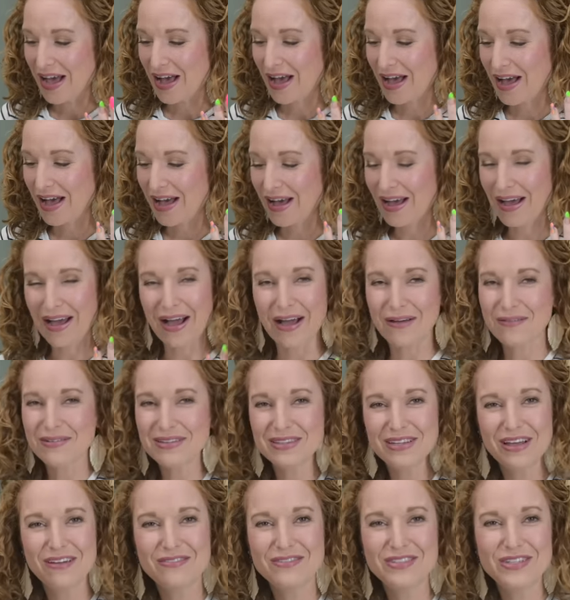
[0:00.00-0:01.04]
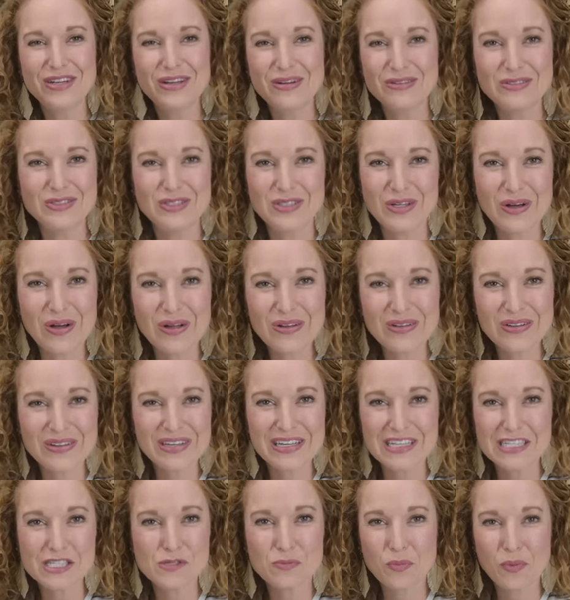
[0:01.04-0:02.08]
Uh, I would love to know, do y'all
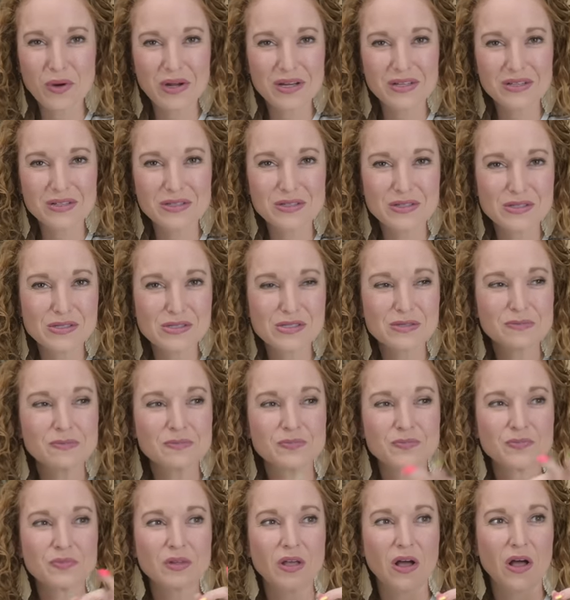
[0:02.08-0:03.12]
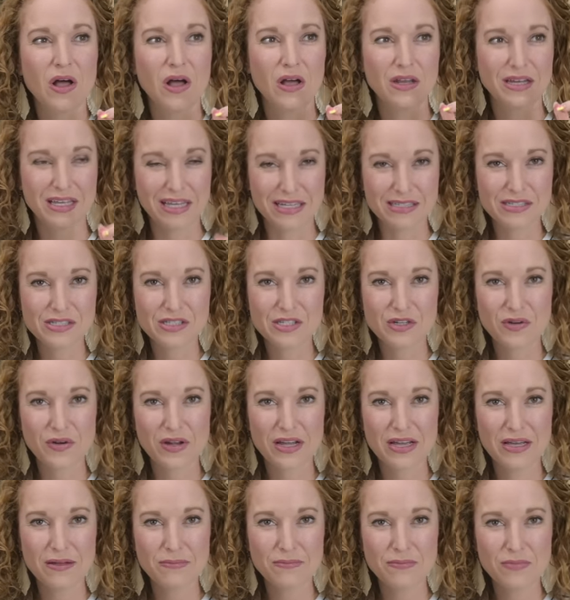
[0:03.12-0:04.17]
look at spoilers on
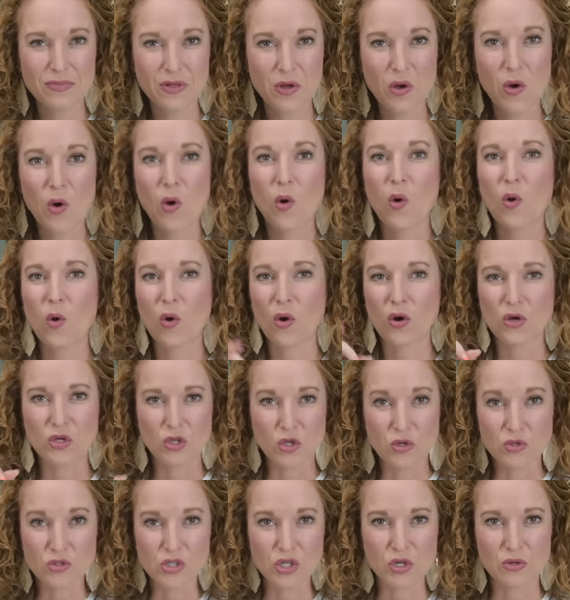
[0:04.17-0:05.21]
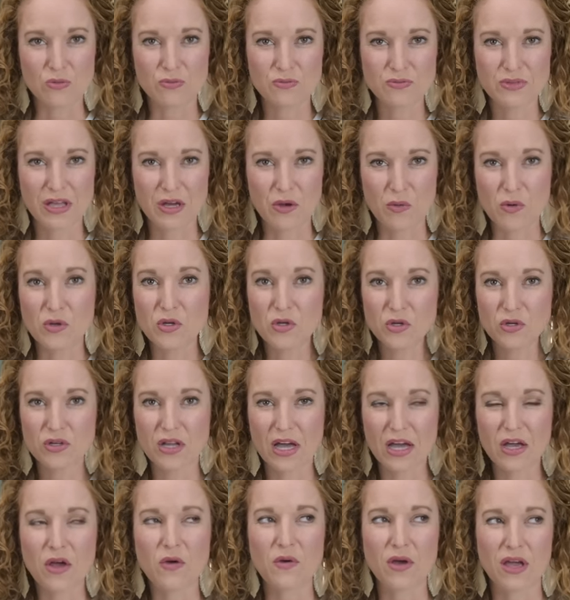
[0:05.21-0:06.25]
Instagram or YouTube? Like when you're
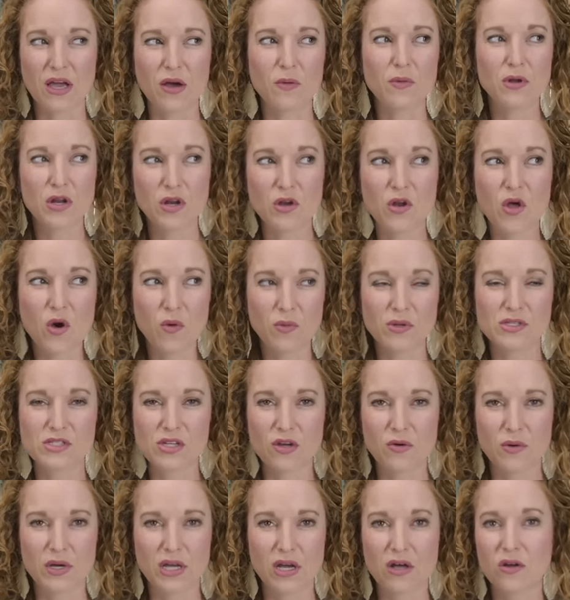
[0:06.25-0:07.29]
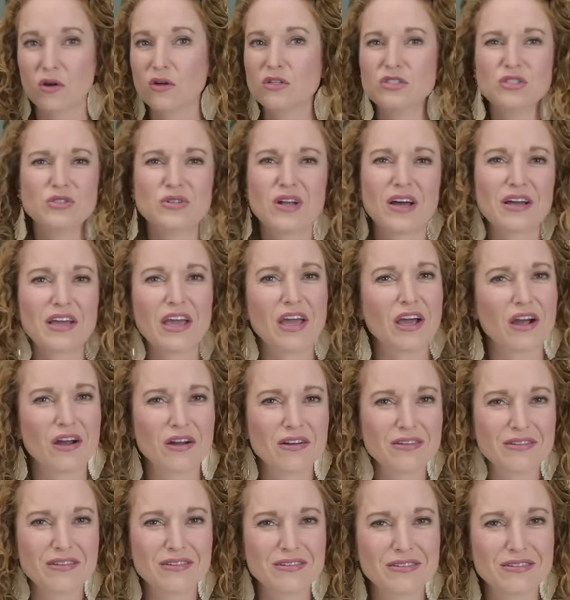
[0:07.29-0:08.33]
like, okay, I wanna know what's going on, or do you not care?